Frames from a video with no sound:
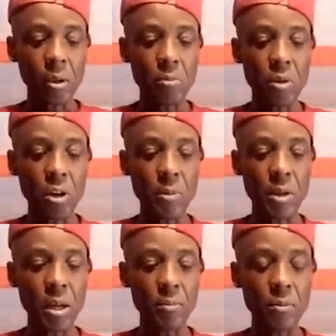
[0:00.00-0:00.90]

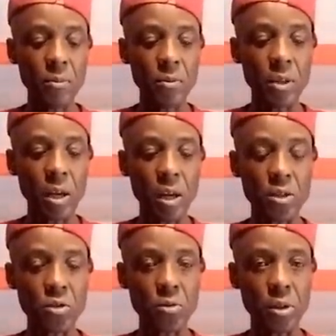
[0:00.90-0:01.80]
Birmingham, no
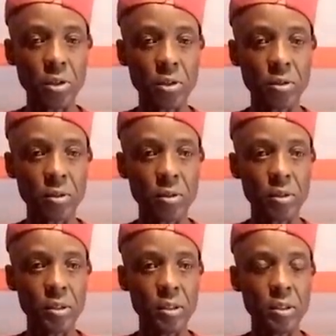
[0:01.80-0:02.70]
answer.
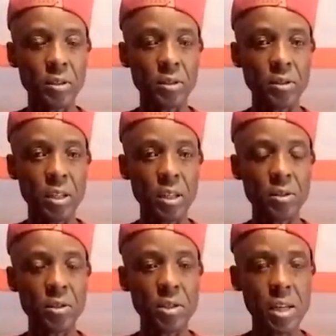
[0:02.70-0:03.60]
mm-hmm.
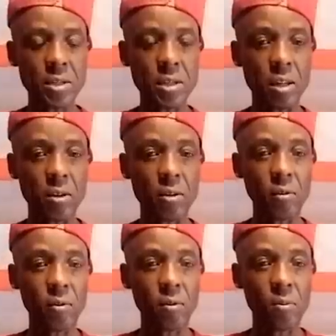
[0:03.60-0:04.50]
see theater.
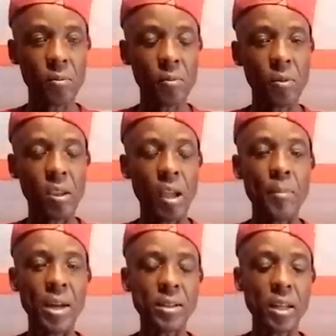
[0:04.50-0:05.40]
Mm-hmm. I
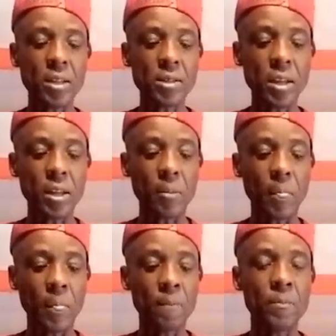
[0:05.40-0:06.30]
mean I tell you say
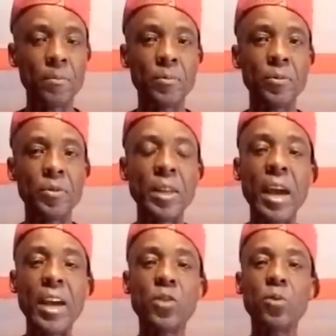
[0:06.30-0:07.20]
the
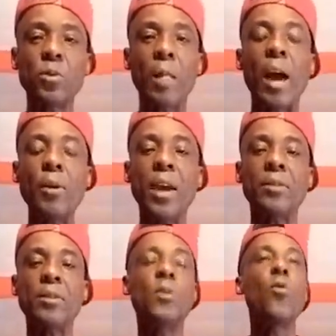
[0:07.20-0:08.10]
night, all
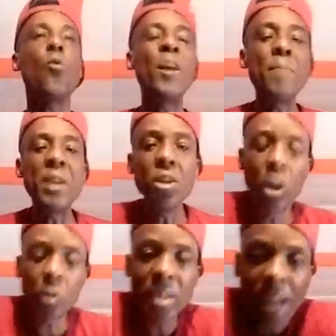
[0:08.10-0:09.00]
right when me
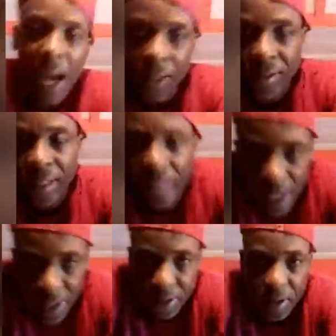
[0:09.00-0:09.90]
done with the dance the
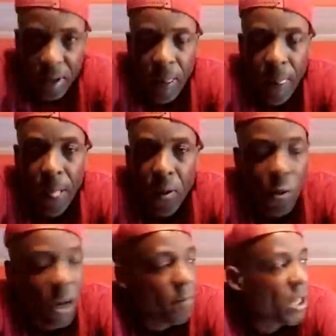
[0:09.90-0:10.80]
night,
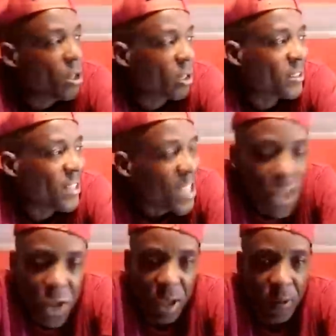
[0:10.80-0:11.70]
when me done
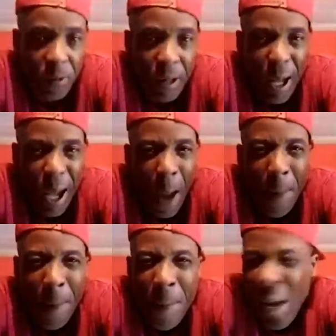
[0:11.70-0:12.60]
DJ, I
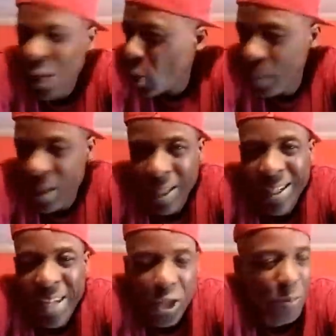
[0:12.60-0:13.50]
mash up into
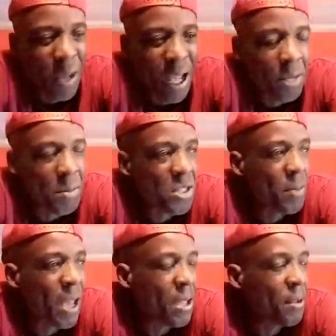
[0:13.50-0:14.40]
the next morning, me see
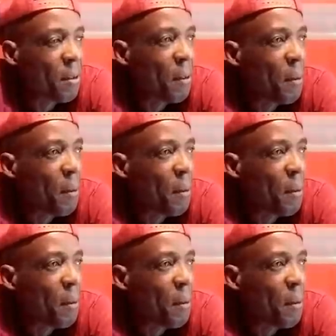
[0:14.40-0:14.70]
my